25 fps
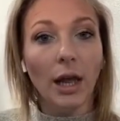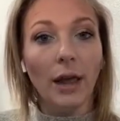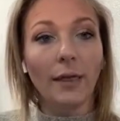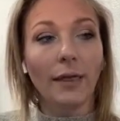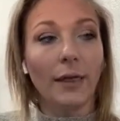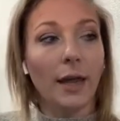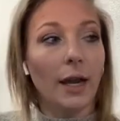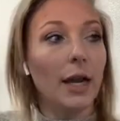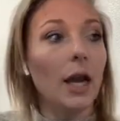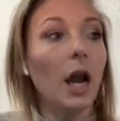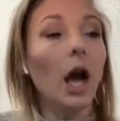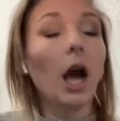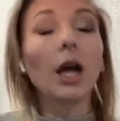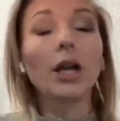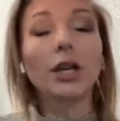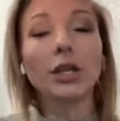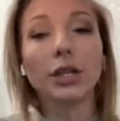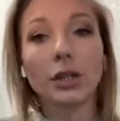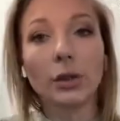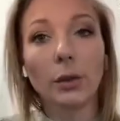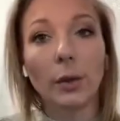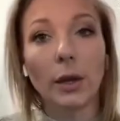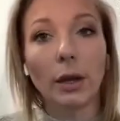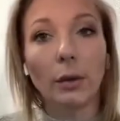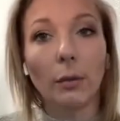than not
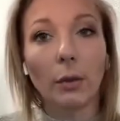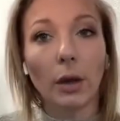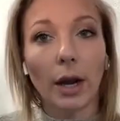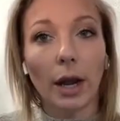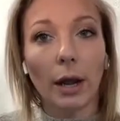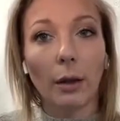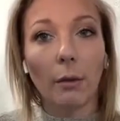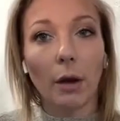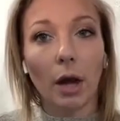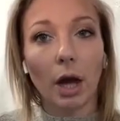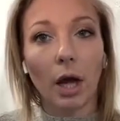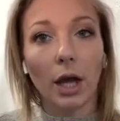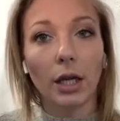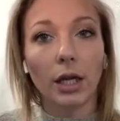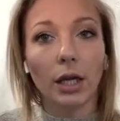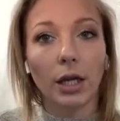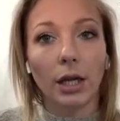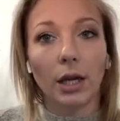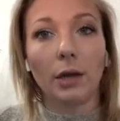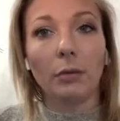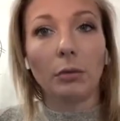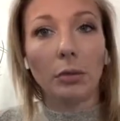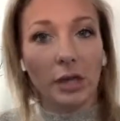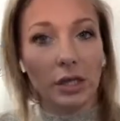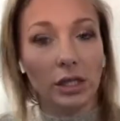doing what I want
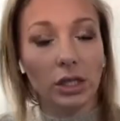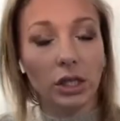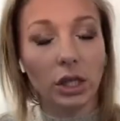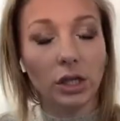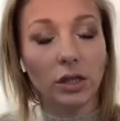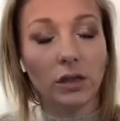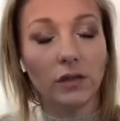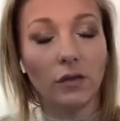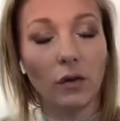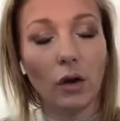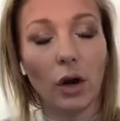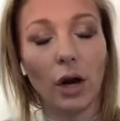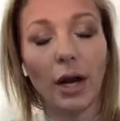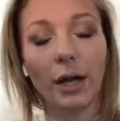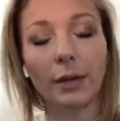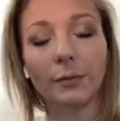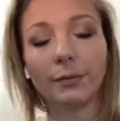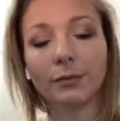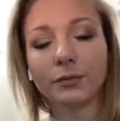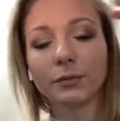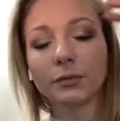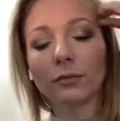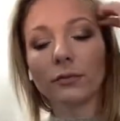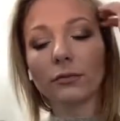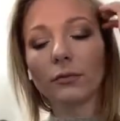and being judged for it.
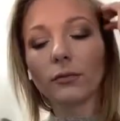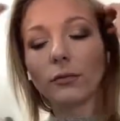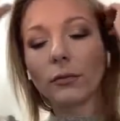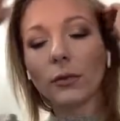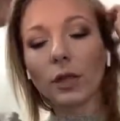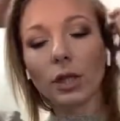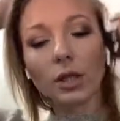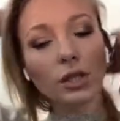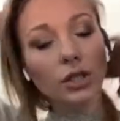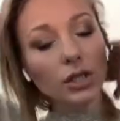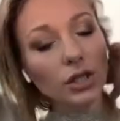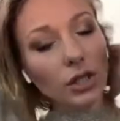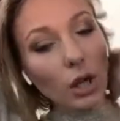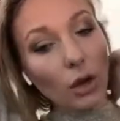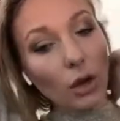So